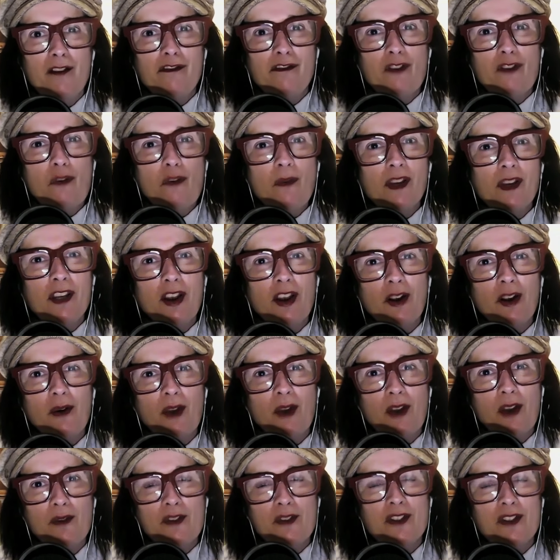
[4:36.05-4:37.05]
former
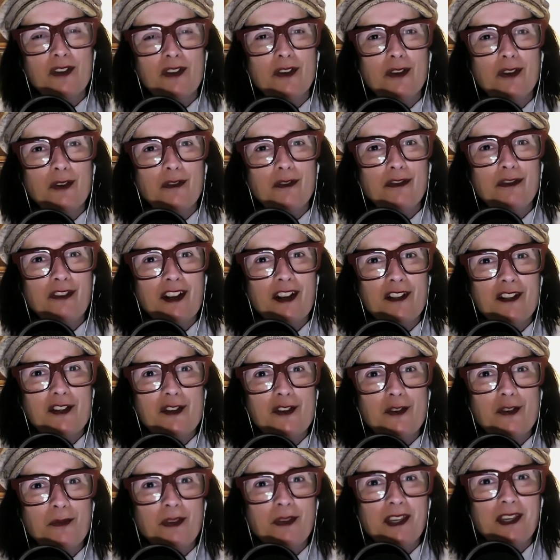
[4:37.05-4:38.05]
co-host and good friend,
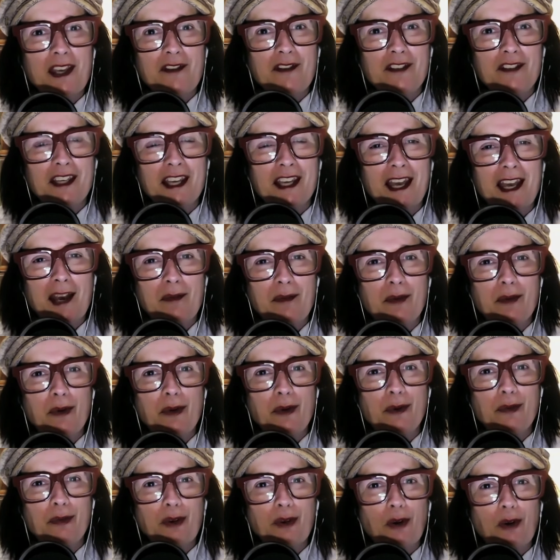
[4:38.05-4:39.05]
Super Kevin Campbell,
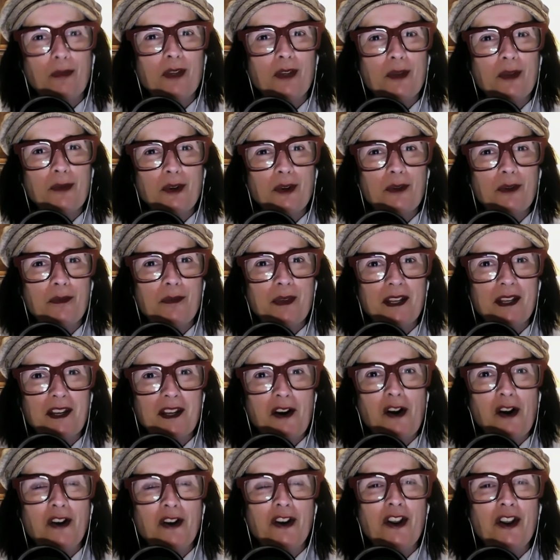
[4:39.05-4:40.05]
who probably would have been
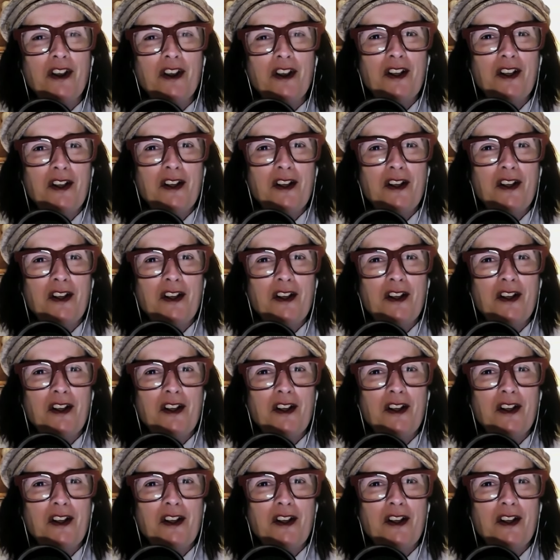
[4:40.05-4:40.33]
on